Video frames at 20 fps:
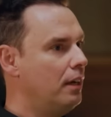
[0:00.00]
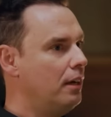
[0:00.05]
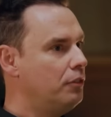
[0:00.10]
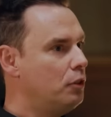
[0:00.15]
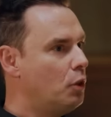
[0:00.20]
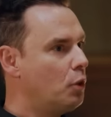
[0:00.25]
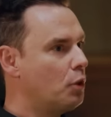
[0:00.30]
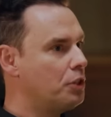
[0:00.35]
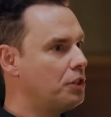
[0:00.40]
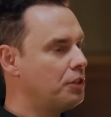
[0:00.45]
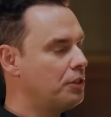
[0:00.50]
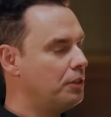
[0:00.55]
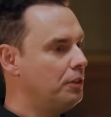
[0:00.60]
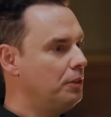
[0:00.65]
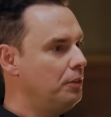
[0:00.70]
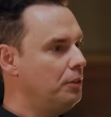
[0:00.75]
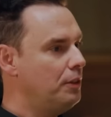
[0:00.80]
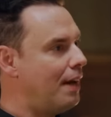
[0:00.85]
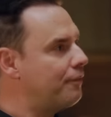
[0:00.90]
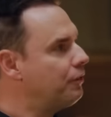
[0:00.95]
of course,
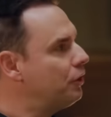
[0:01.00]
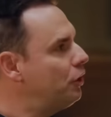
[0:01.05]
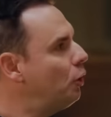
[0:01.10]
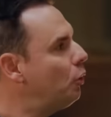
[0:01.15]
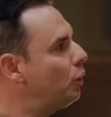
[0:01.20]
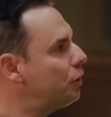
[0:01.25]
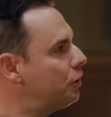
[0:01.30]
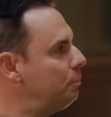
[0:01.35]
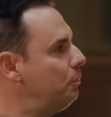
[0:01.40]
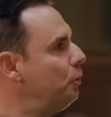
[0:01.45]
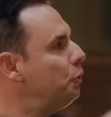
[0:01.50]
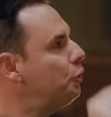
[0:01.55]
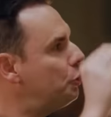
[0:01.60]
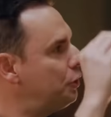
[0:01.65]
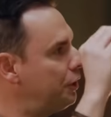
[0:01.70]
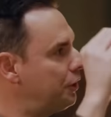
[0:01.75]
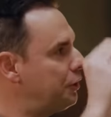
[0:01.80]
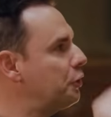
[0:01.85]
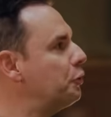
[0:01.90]
you'd have to know what's mutually